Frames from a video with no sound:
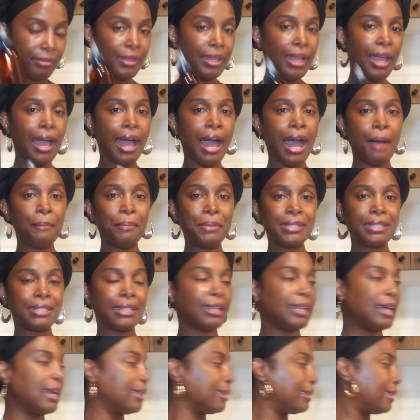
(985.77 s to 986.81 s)
I happen to
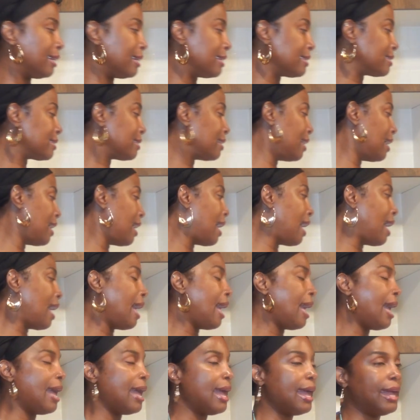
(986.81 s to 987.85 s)
like this.
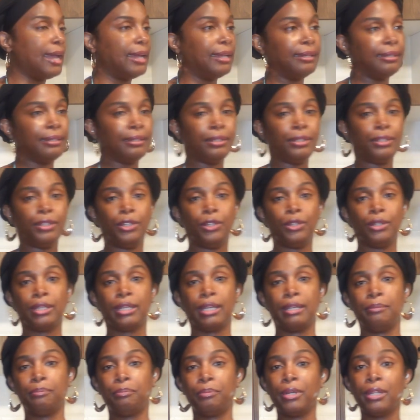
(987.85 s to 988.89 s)
And you
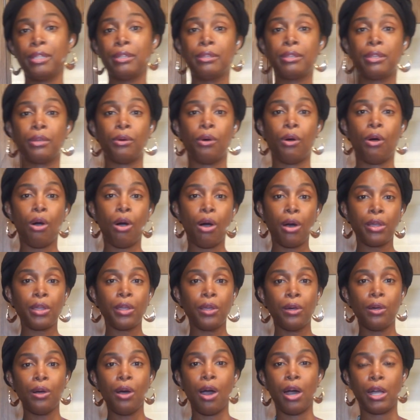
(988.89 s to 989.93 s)
can put the
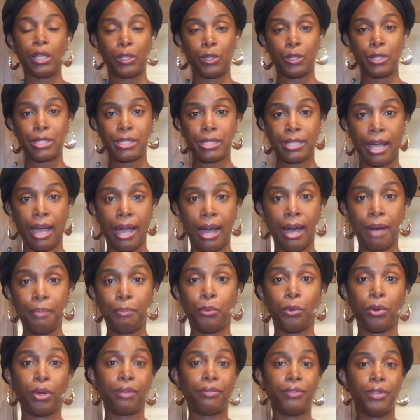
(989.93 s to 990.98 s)
oil on your
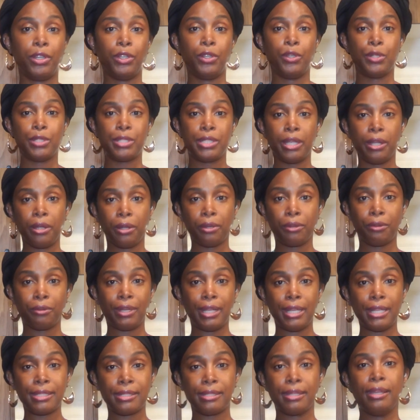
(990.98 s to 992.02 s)
scalp, or if you use hair
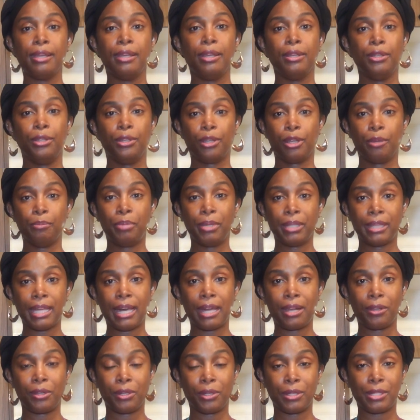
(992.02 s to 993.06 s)
grease, you can put
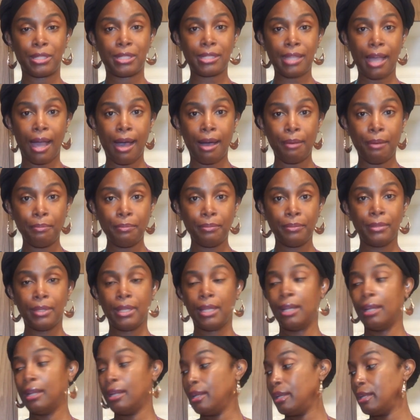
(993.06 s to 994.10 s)
that on your scalp.
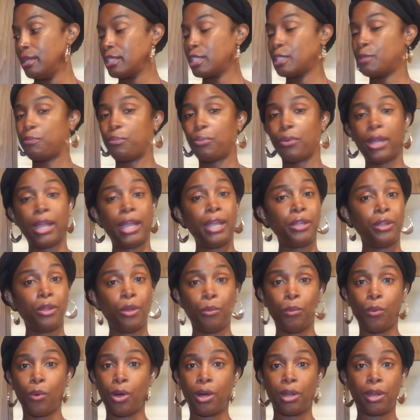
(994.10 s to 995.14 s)
Spray
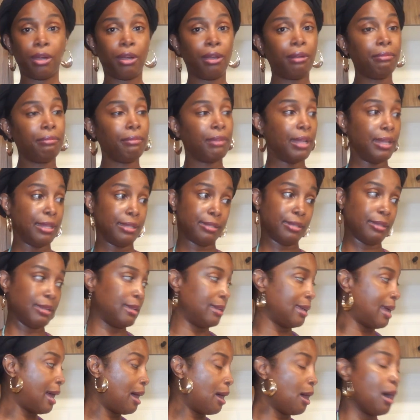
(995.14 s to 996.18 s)
your water. It
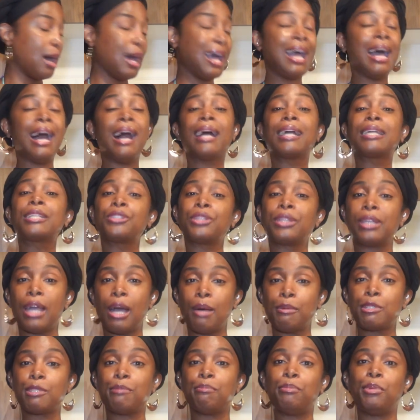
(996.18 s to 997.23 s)
actually
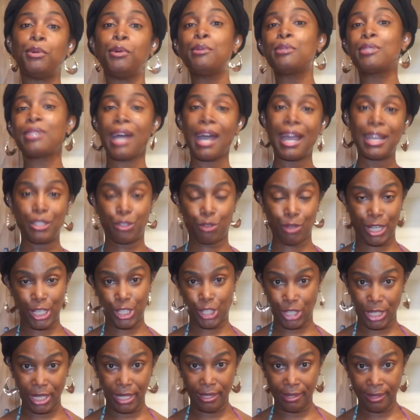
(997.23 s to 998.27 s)
helps boost
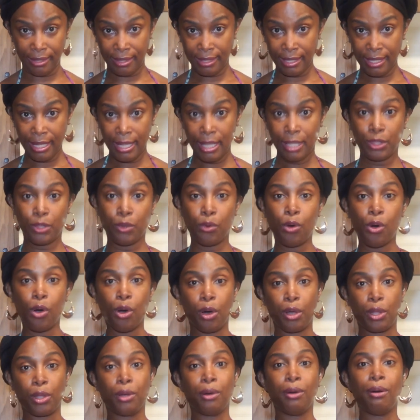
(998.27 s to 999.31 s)
hydration, the
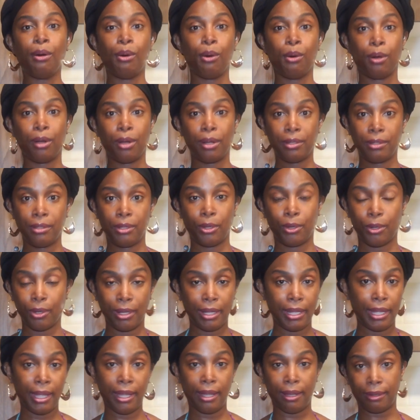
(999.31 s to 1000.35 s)
oil or your
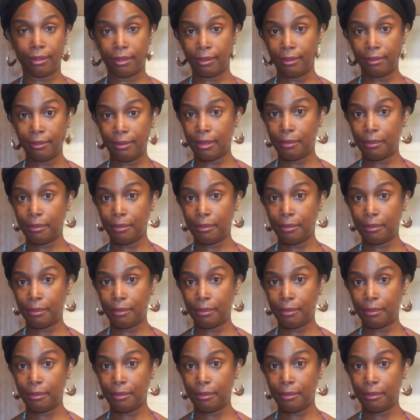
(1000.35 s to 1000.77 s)
hair